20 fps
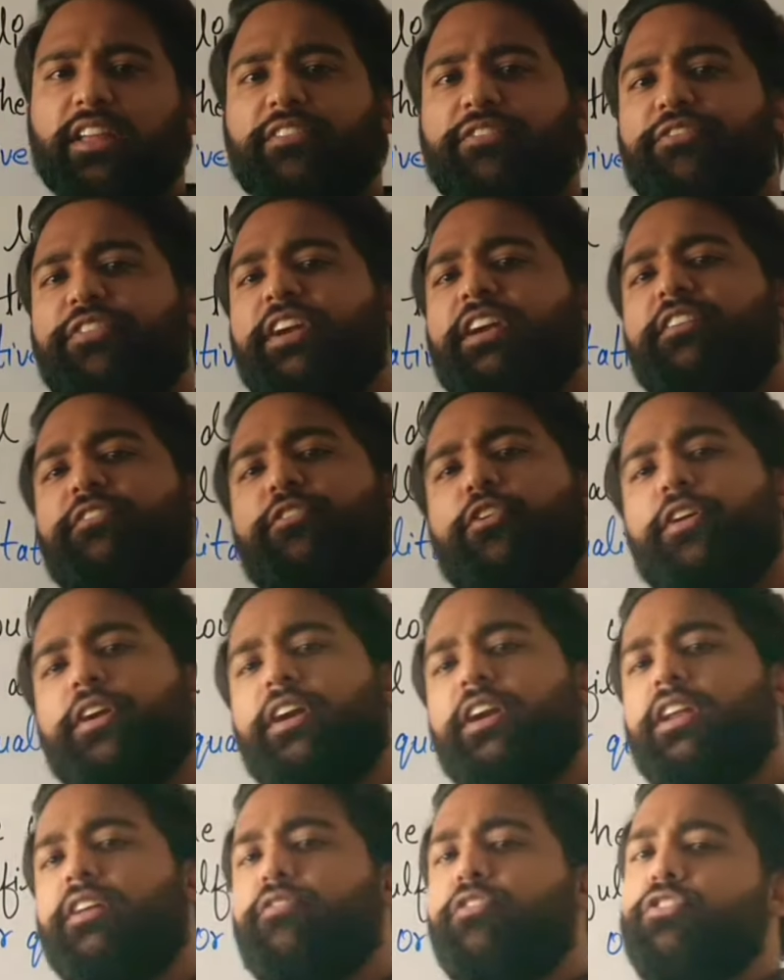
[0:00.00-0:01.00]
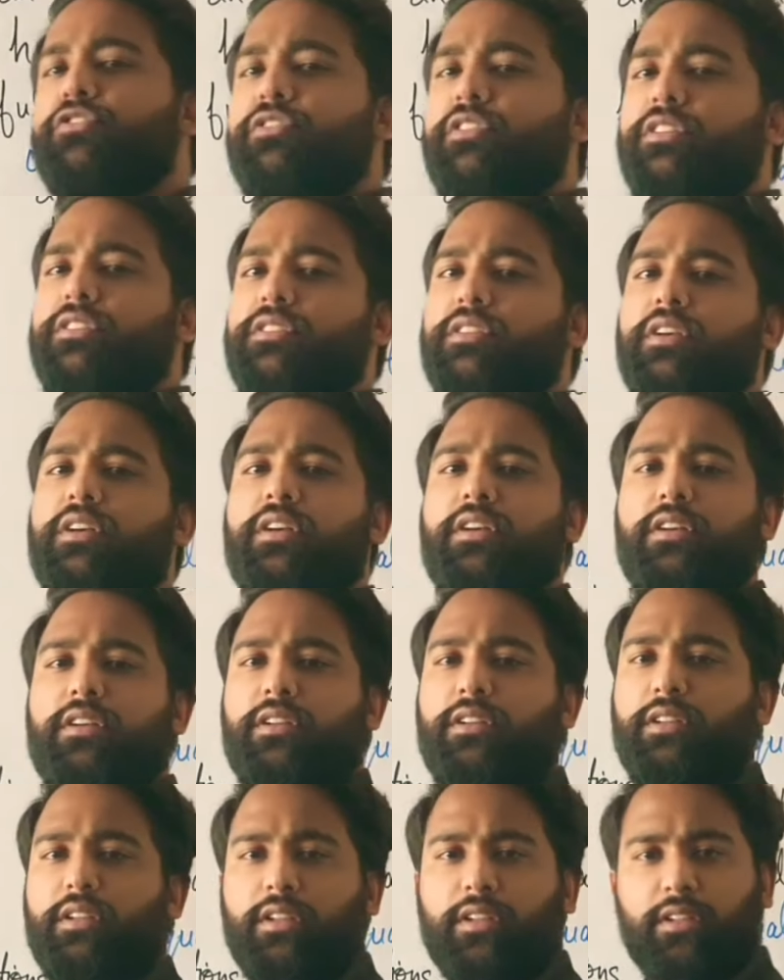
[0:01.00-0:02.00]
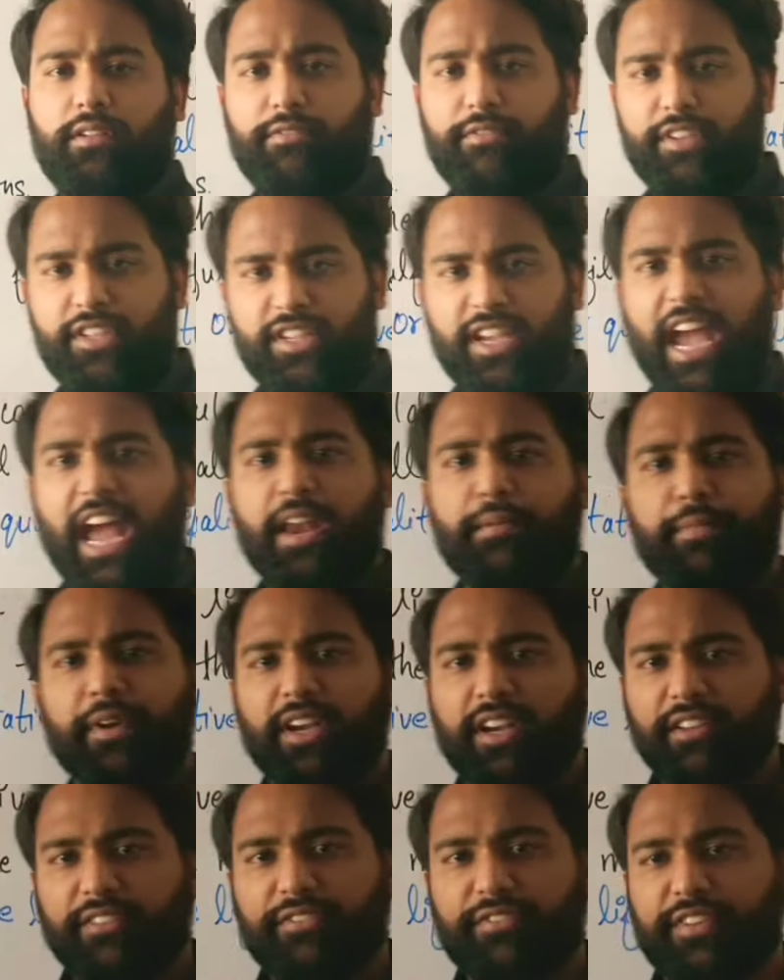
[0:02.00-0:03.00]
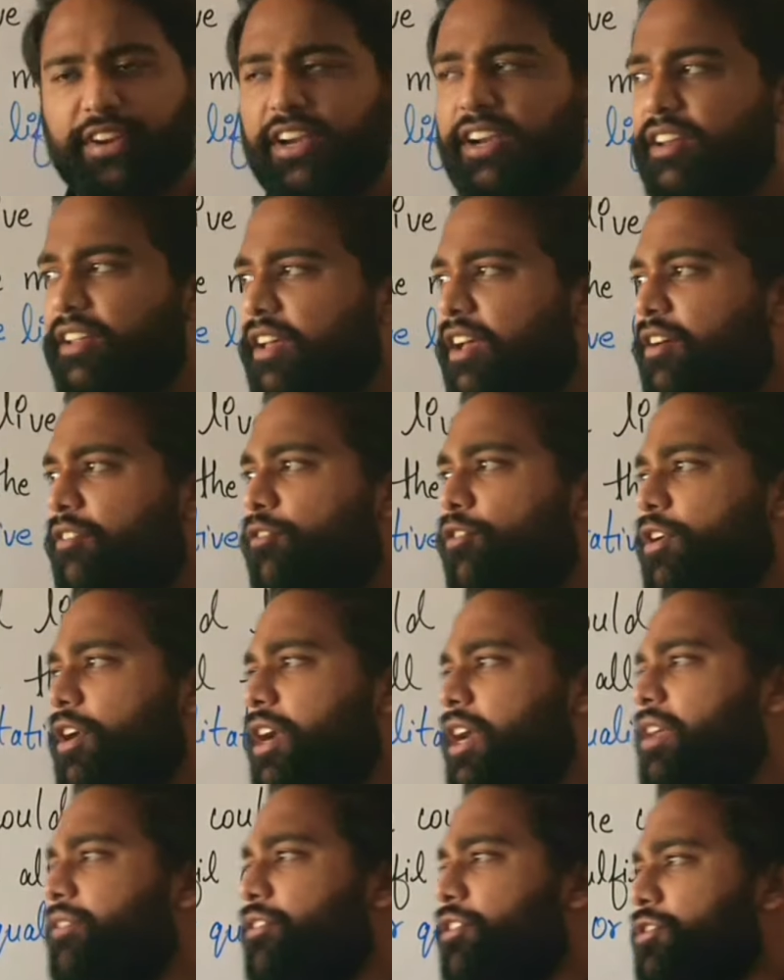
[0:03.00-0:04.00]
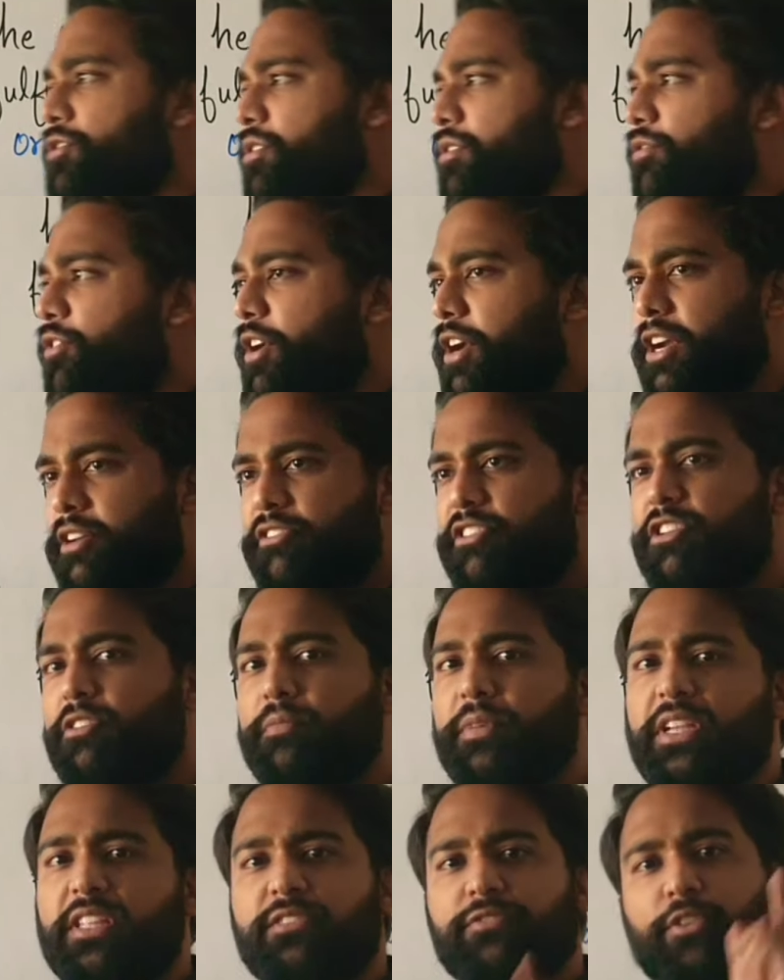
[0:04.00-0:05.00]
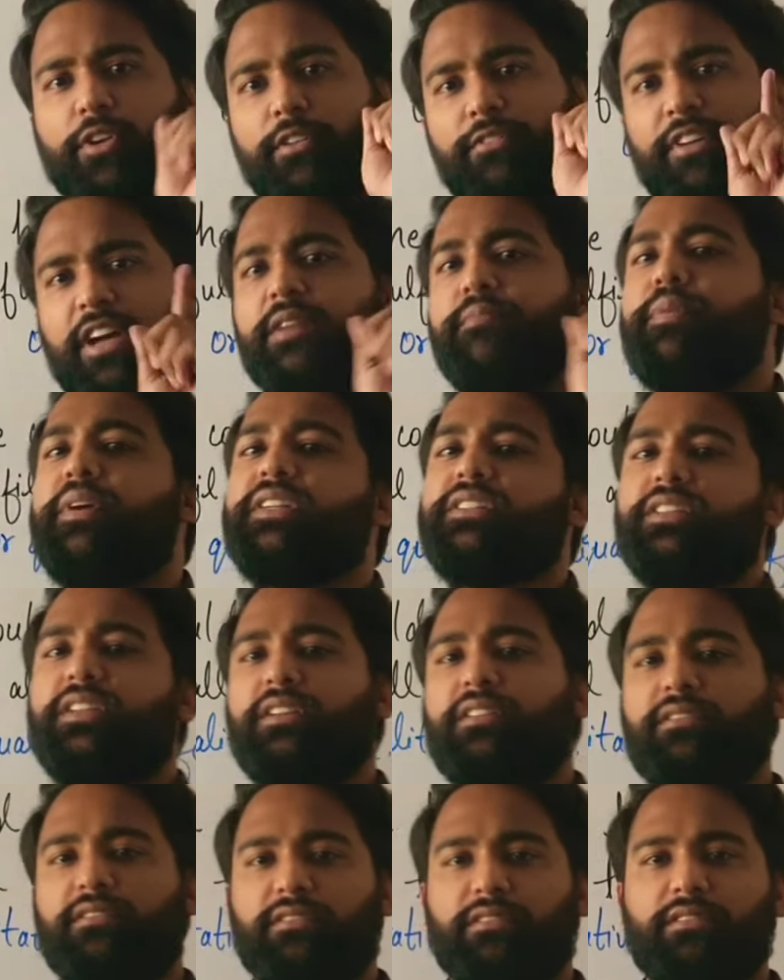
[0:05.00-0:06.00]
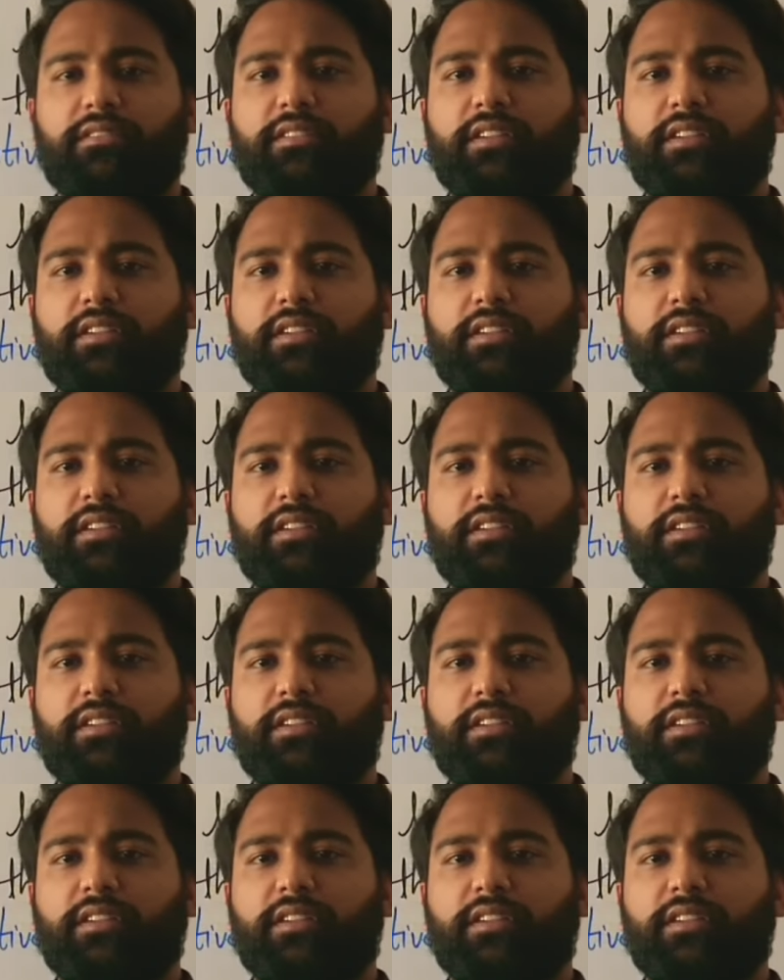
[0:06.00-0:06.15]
different for individuals. Which can be different for individual. For individual means for one person.